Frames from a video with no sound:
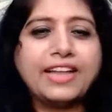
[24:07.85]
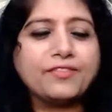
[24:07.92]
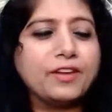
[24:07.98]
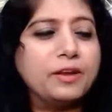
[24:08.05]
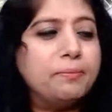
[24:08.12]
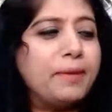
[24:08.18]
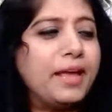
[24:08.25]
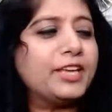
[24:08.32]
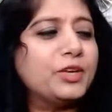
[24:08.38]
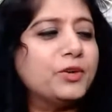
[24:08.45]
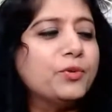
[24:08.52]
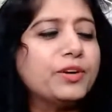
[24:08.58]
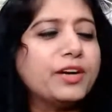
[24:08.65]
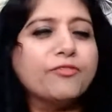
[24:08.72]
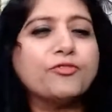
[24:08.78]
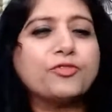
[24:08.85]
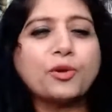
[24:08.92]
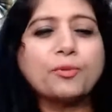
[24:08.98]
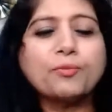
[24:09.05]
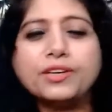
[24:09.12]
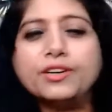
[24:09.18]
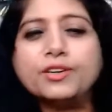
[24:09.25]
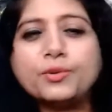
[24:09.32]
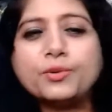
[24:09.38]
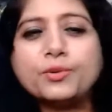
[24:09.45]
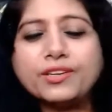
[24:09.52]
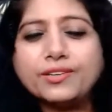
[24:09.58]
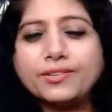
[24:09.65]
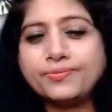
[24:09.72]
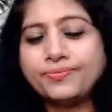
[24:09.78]
that will make you come from here to
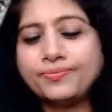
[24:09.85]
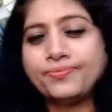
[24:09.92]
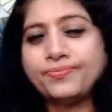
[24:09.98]
here?